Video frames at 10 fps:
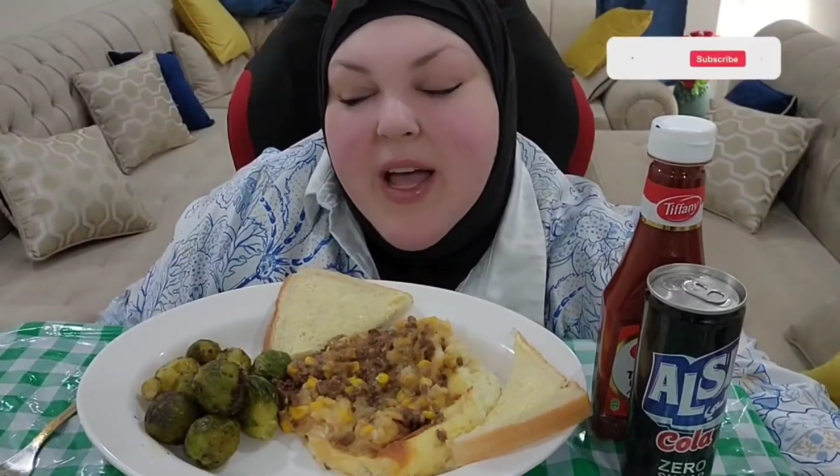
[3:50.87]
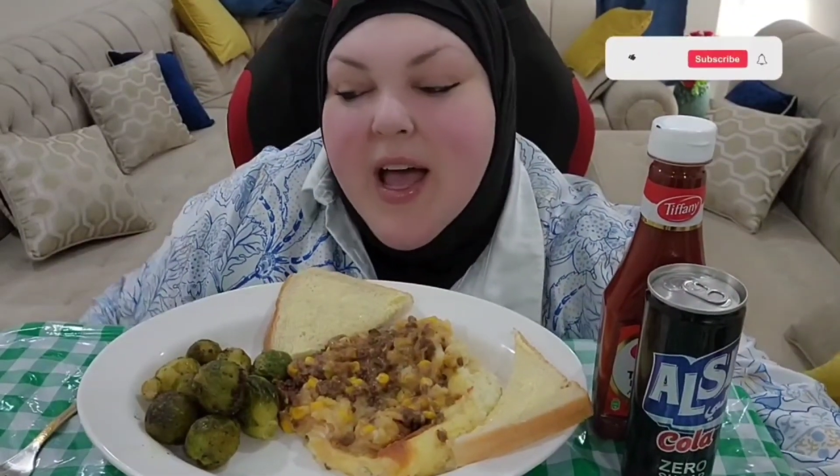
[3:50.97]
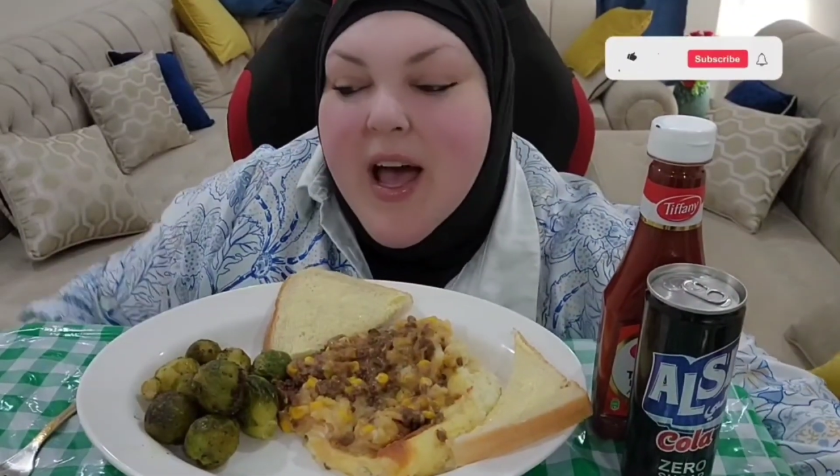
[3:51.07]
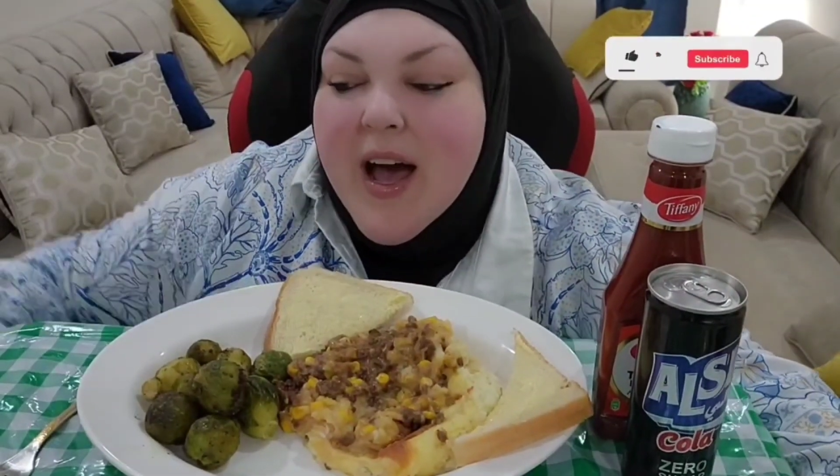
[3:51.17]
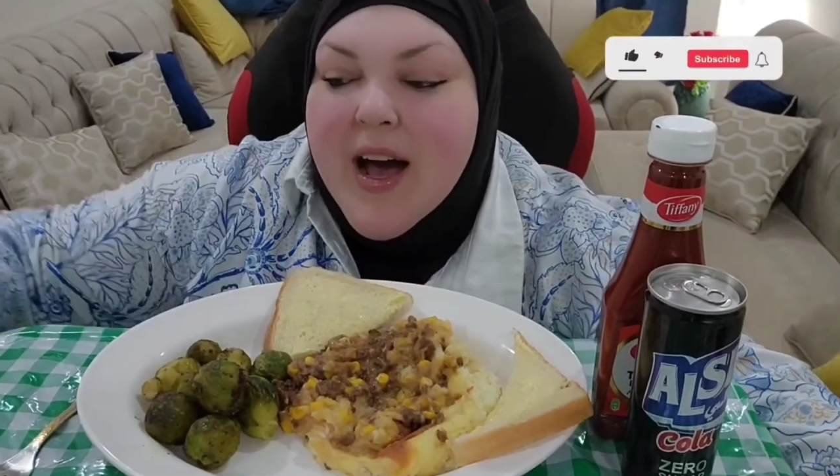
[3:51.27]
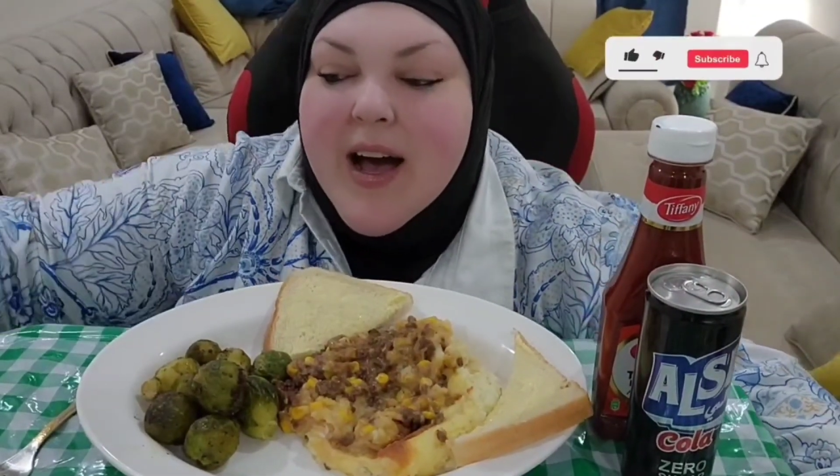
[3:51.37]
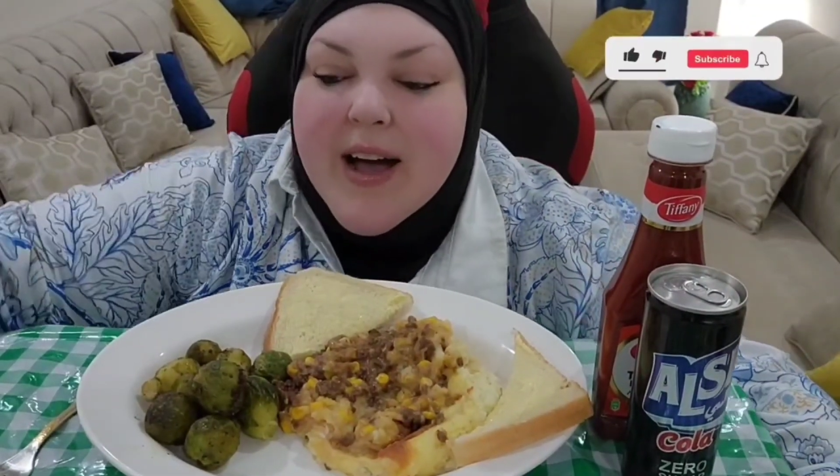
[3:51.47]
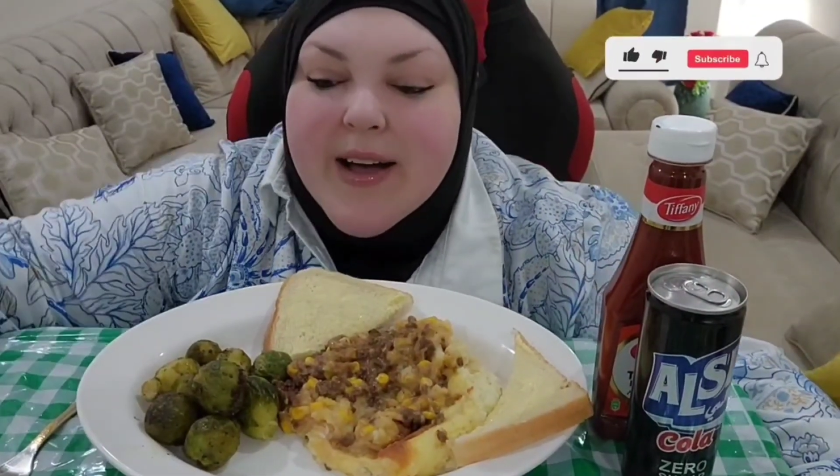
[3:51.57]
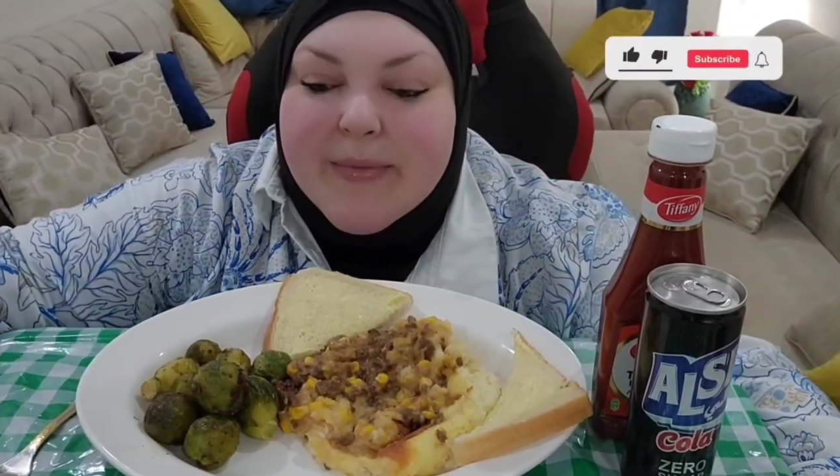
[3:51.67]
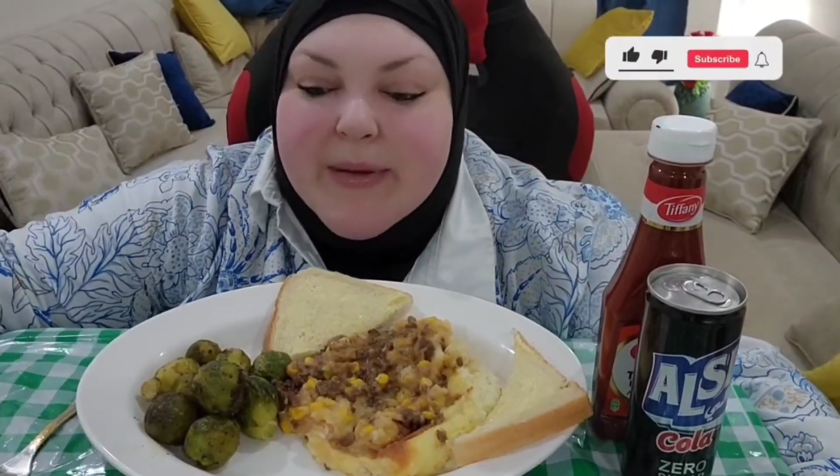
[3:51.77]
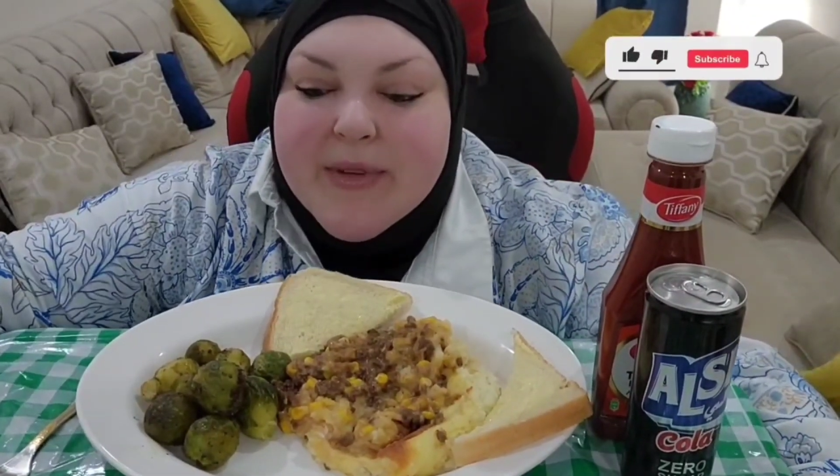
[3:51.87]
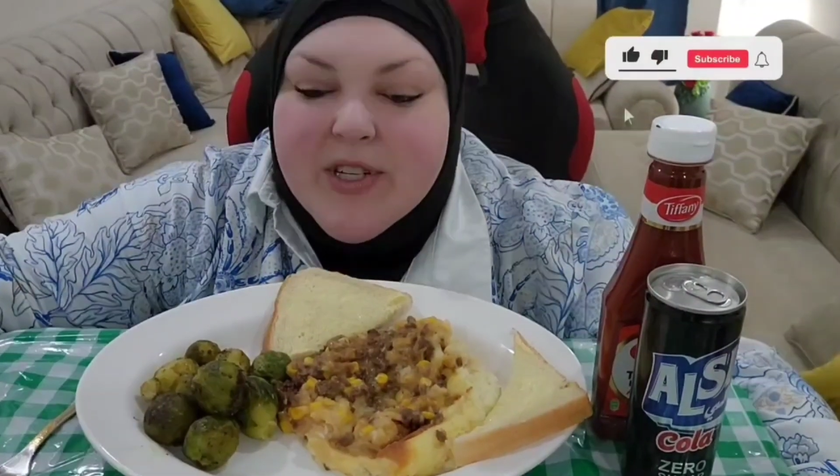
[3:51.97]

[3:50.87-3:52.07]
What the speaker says: Why do you have ketchup?